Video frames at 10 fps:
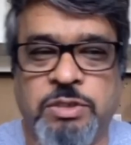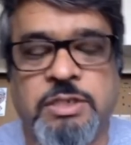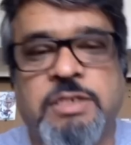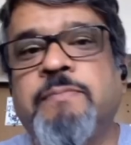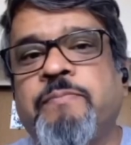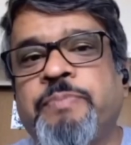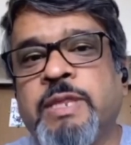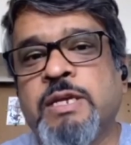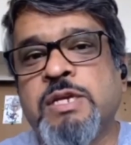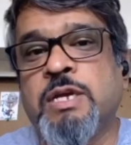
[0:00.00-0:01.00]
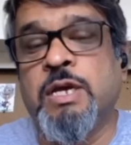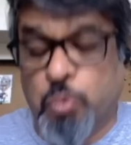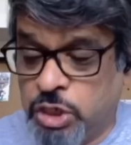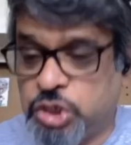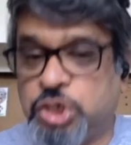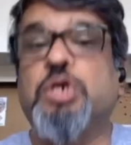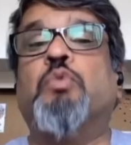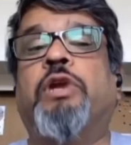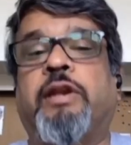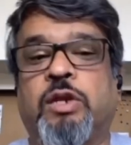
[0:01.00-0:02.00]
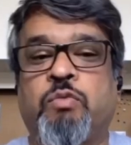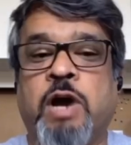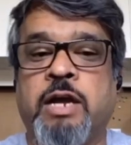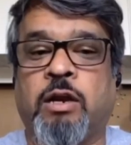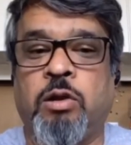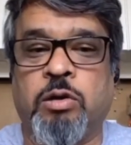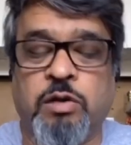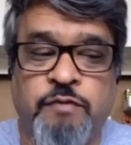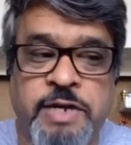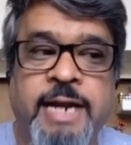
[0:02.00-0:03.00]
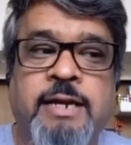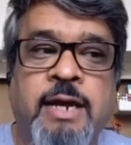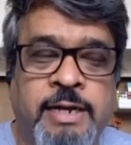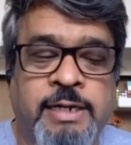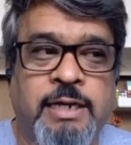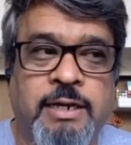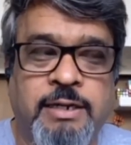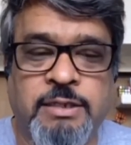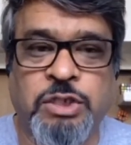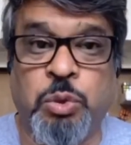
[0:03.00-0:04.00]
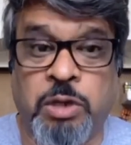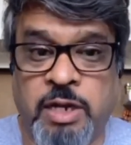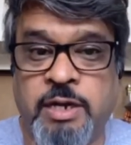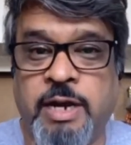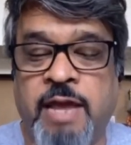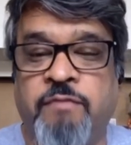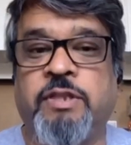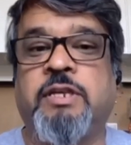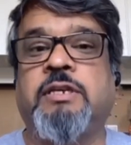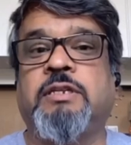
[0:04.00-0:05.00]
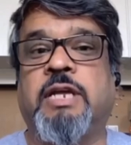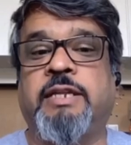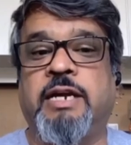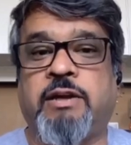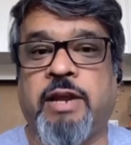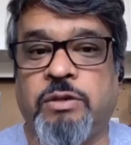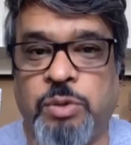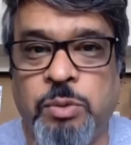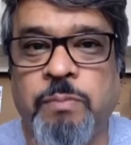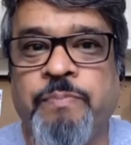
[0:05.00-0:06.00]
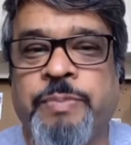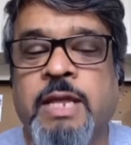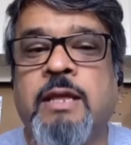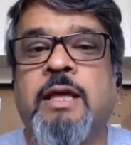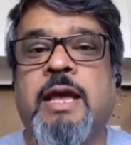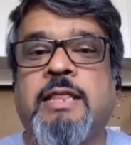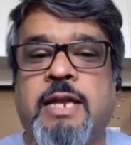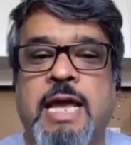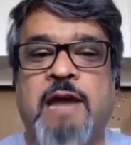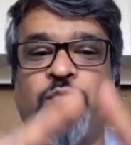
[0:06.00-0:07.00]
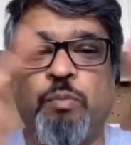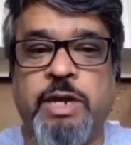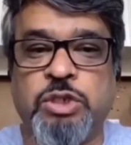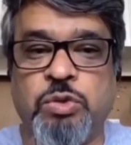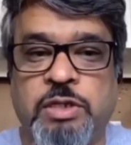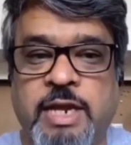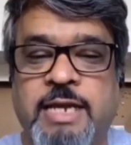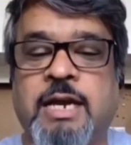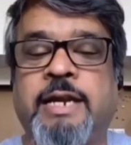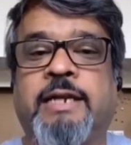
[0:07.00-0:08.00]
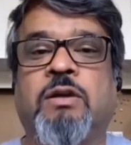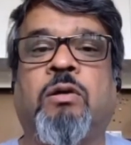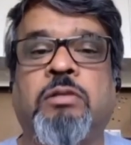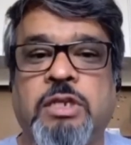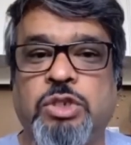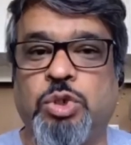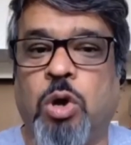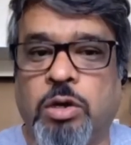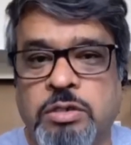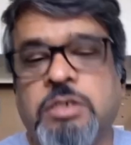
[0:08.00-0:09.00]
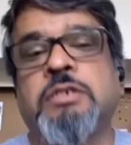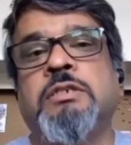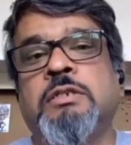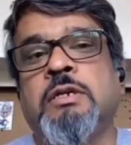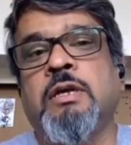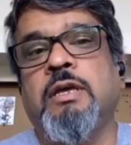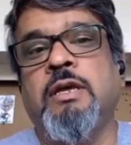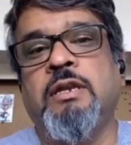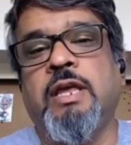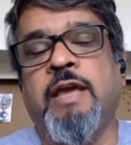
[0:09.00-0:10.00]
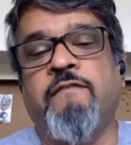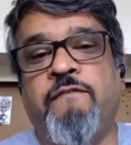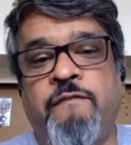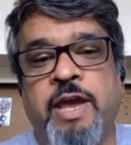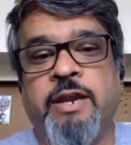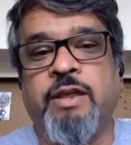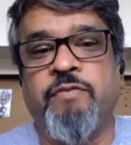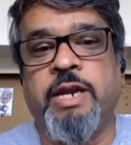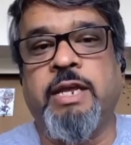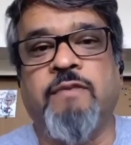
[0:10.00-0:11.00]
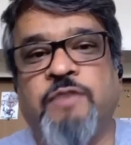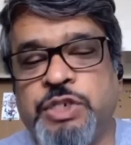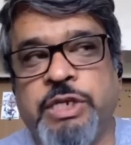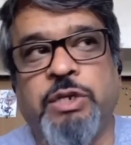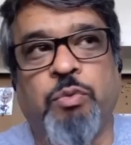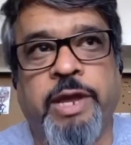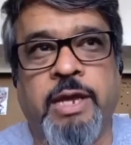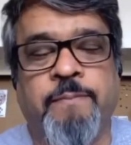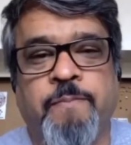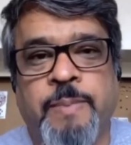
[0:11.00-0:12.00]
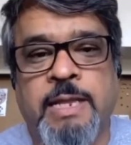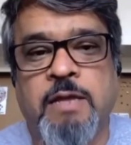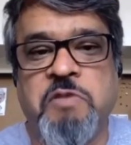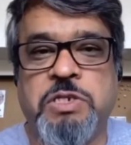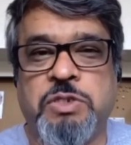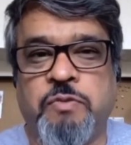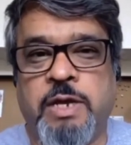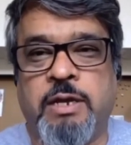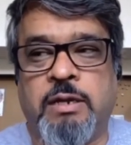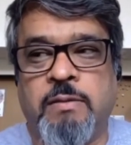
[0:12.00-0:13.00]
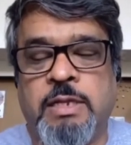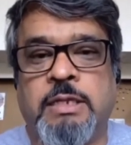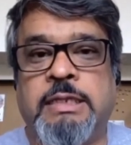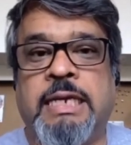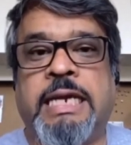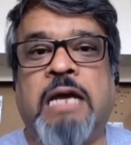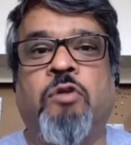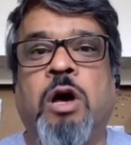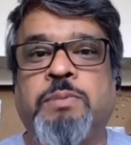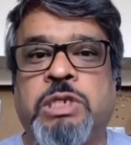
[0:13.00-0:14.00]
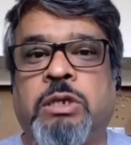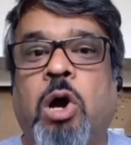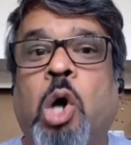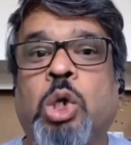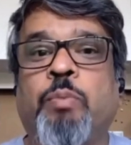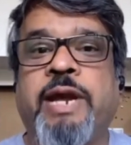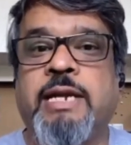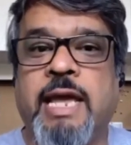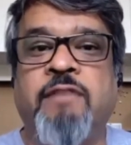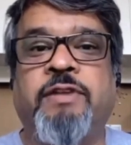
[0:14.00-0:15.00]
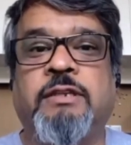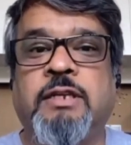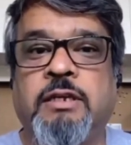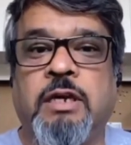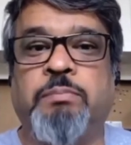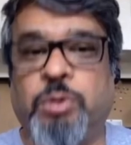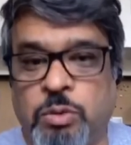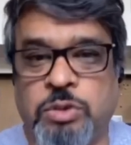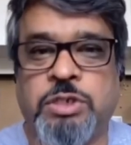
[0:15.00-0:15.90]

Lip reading: which will require a lot of data and analytics to run everything that they're trying to do. And then I have to make sure that I connect all these dots in a very, very efficient way, which is where the DevOps and automate everything approach. So I think